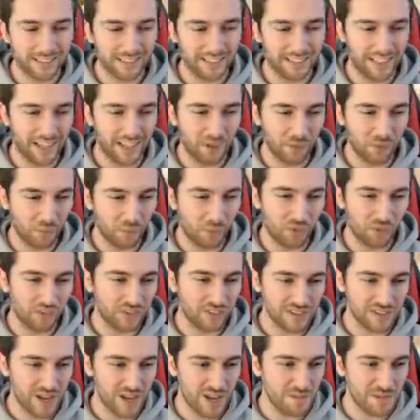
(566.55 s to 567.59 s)
it was in
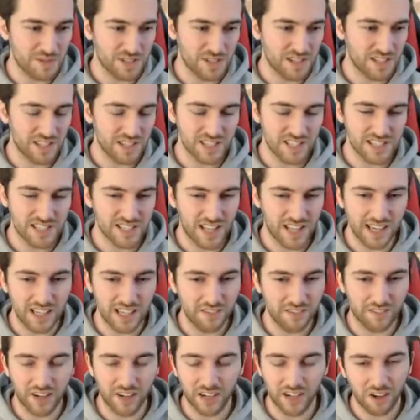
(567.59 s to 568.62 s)
terms of the state
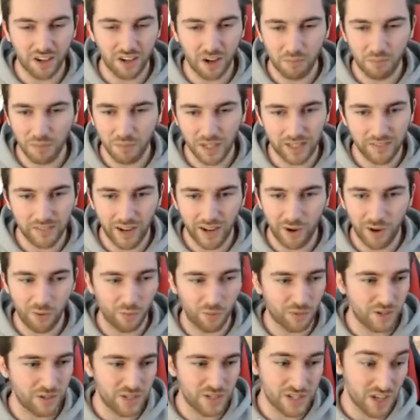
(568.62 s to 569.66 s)
of it. I can't believe how
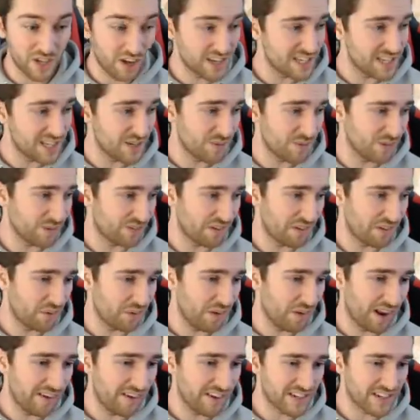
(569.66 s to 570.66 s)
dirty it was everywhere.